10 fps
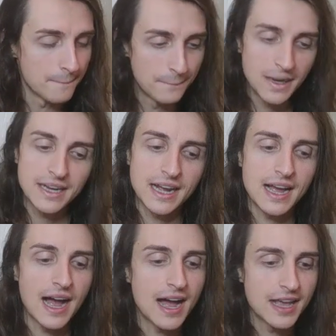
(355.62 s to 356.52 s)

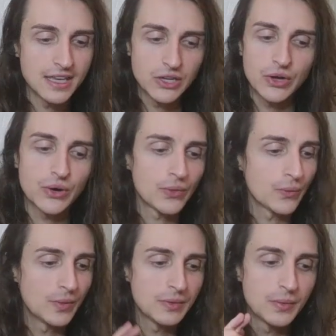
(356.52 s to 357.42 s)
But, you know,
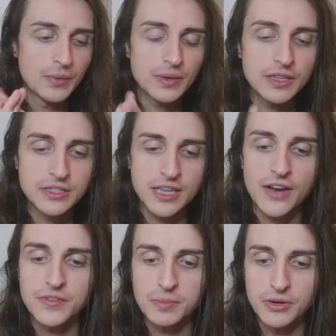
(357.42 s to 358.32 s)
we really just
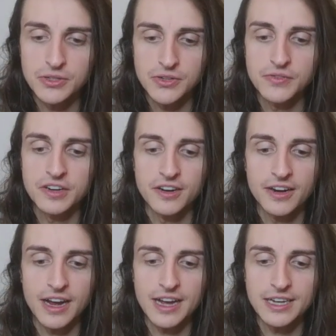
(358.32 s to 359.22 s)
have to
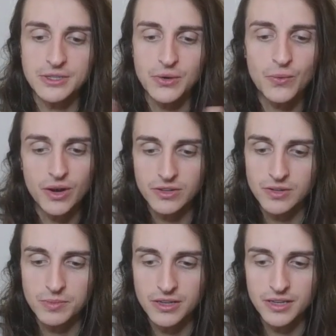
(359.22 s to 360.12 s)
persevere. I don't want you
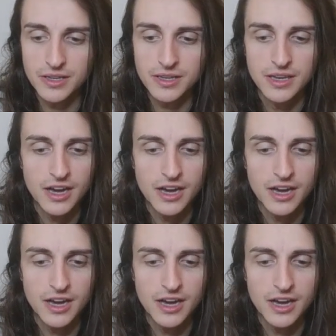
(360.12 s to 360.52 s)
to be